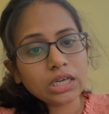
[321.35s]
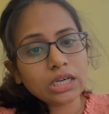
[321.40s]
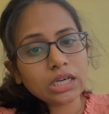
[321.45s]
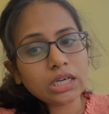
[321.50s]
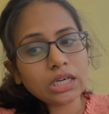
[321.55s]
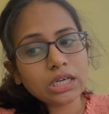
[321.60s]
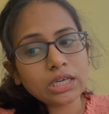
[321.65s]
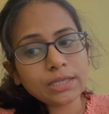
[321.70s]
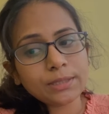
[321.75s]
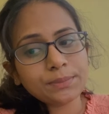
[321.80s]

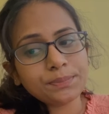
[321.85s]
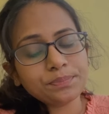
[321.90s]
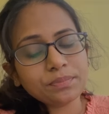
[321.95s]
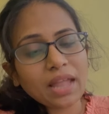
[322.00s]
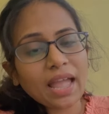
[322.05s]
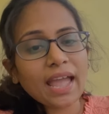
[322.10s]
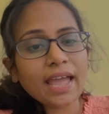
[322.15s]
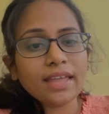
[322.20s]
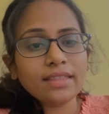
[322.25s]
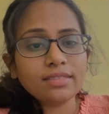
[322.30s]

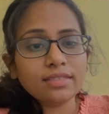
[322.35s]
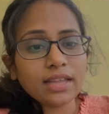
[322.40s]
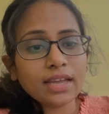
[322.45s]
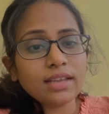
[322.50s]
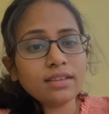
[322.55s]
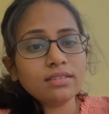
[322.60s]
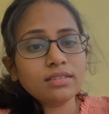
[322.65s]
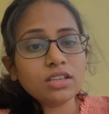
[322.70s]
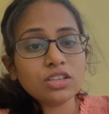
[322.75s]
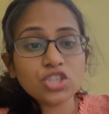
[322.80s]
And
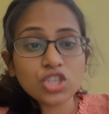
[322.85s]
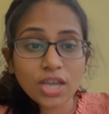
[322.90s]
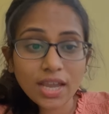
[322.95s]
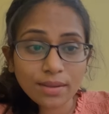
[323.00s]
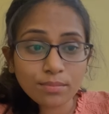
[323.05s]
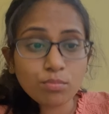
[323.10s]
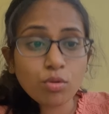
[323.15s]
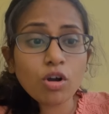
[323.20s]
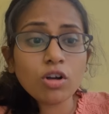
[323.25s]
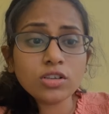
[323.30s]
then the
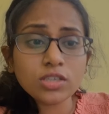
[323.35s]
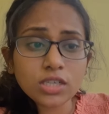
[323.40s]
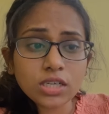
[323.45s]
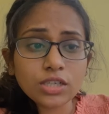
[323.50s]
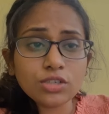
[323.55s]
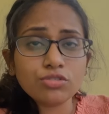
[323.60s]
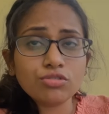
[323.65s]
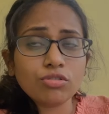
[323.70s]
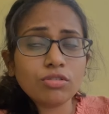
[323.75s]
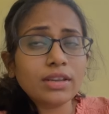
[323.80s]
checkbox
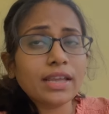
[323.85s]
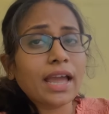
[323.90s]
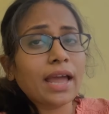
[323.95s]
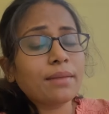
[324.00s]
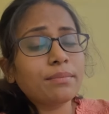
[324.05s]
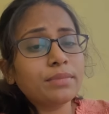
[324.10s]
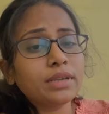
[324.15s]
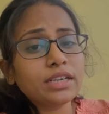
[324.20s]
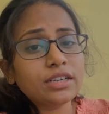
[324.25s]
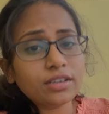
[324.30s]
control
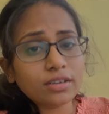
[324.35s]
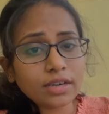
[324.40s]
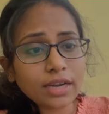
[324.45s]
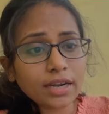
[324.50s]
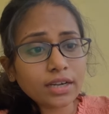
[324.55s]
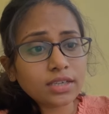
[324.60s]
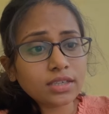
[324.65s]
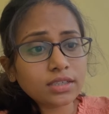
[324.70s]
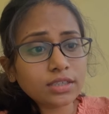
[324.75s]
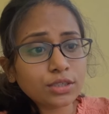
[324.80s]
can be
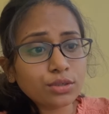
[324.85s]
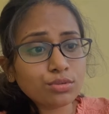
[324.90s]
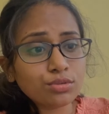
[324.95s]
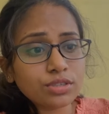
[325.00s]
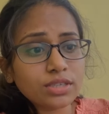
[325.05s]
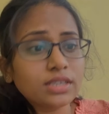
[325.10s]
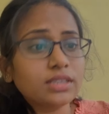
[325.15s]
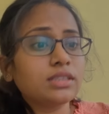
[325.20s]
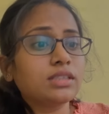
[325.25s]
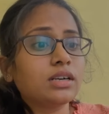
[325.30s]
created
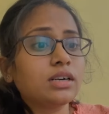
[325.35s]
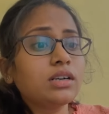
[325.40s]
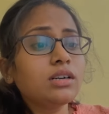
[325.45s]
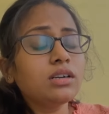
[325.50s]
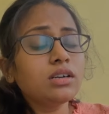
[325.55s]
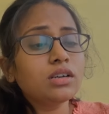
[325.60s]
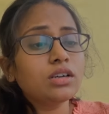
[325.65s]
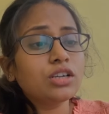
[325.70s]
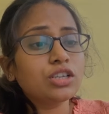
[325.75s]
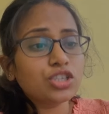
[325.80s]
using the
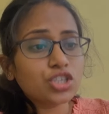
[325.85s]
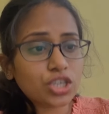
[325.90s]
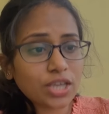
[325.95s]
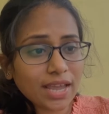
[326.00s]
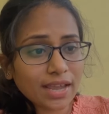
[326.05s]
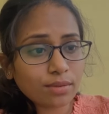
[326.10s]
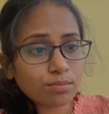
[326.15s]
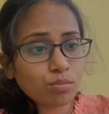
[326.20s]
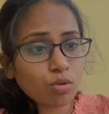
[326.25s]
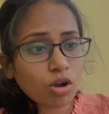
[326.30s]

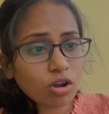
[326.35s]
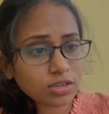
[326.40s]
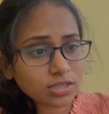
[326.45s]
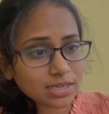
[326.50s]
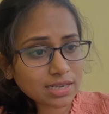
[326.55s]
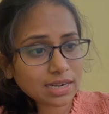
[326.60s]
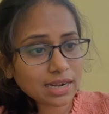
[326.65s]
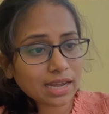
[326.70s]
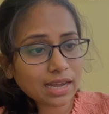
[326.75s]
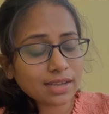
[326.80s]
checkbox
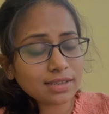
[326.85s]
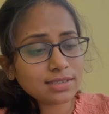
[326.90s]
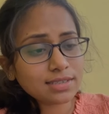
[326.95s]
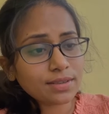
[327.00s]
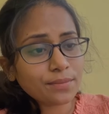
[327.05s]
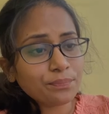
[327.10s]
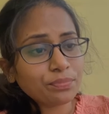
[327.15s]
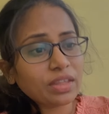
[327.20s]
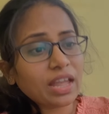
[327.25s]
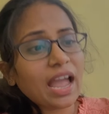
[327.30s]

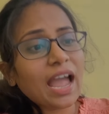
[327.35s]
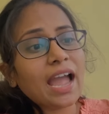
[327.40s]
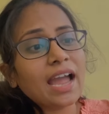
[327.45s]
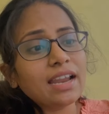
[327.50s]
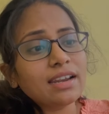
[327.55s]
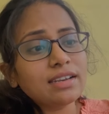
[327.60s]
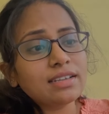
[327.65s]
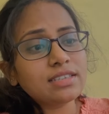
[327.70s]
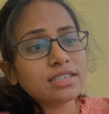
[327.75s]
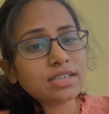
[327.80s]
class,
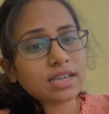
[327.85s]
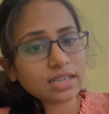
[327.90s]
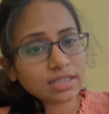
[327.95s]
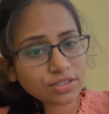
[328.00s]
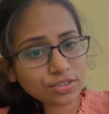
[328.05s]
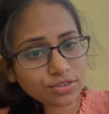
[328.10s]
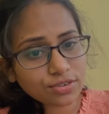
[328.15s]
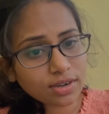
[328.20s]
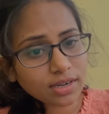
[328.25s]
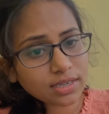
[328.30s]
and its
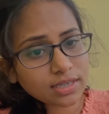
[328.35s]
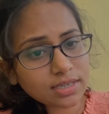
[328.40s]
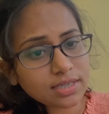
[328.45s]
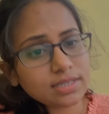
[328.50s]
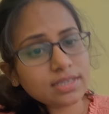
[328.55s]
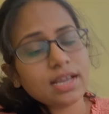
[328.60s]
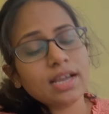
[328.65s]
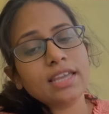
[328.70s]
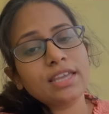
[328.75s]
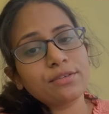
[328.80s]

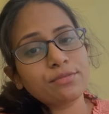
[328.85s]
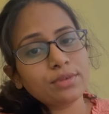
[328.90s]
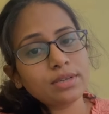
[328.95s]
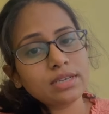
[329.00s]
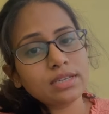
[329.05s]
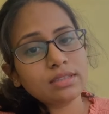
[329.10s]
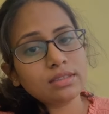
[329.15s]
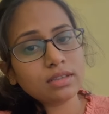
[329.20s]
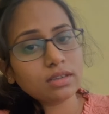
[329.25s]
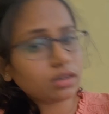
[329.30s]
constructors are given
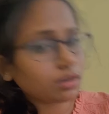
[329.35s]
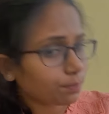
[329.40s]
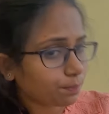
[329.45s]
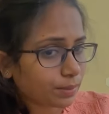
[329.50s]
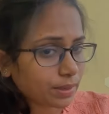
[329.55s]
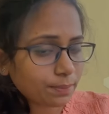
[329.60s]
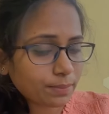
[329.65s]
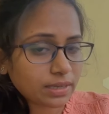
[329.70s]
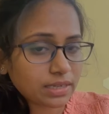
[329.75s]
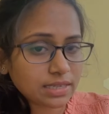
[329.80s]
in the
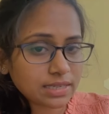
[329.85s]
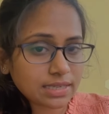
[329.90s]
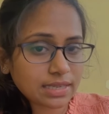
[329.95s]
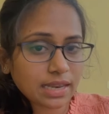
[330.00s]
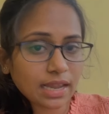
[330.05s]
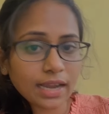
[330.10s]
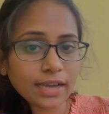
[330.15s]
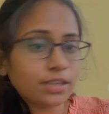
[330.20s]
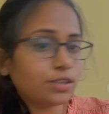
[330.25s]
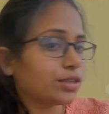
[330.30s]
PPT
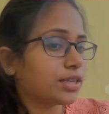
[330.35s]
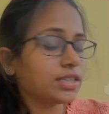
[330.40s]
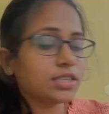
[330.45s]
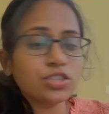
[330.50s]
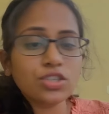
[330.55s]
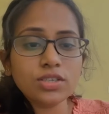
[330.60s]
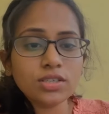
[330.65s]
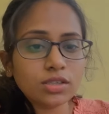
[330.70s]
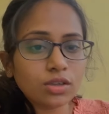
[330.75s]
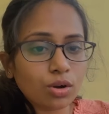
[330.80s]
slide. You can
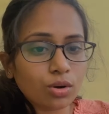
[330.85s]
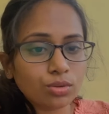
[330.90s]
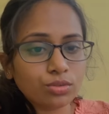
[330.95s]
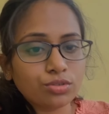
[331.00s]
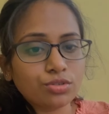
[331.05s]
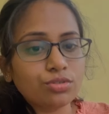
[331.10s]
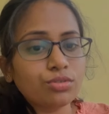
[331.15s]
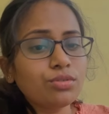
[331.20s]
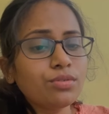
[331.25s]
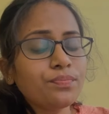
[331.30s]
just go
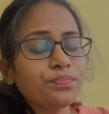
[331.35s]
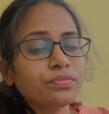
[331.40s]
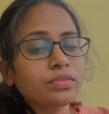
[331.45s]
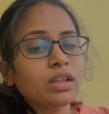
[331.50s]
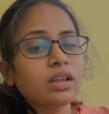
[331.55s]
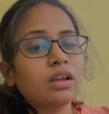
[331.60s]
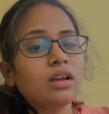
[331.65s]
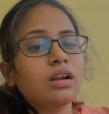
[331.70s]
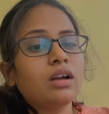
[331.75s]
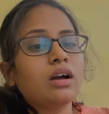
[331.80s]
through,
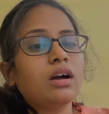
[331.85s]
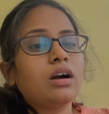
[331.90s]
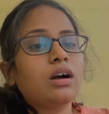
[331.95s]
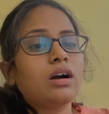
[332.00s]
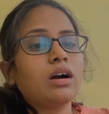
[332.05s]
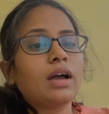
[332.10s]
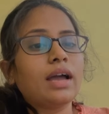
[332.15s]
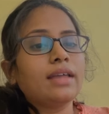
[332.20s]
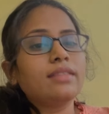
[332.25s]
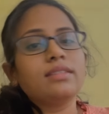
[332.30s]

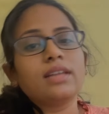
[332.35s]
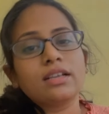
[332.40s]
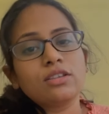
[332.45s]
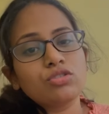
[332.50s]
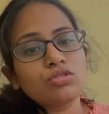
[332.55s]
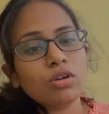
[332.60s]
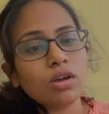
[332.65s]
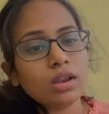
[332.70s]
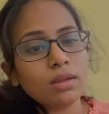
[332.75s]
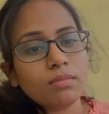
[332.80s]
and
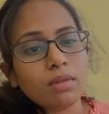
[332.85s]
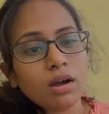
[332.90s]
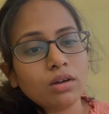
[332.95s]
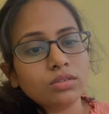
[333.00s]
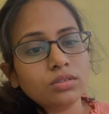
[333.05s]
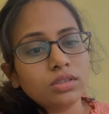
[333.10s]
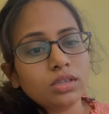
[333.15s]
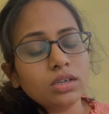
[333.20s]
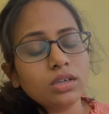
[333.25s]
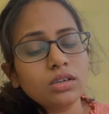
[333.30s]
that's all
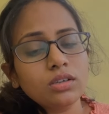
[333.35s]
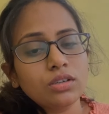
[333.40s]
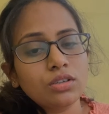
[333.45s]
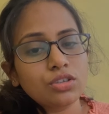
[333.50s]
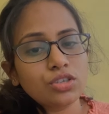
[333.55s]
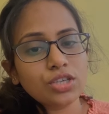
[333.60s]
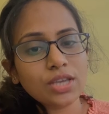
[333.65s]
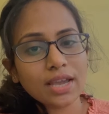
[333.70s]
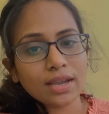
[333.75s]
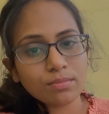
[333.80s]
about the
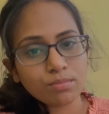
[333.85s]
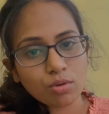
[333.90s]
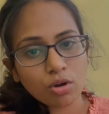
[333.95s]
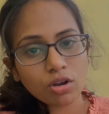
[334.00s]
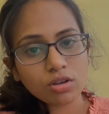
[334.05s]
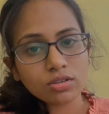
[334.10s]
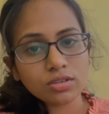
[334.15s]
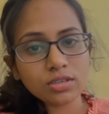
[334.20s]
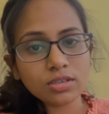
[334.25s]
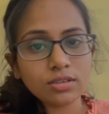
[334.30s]
checkbox.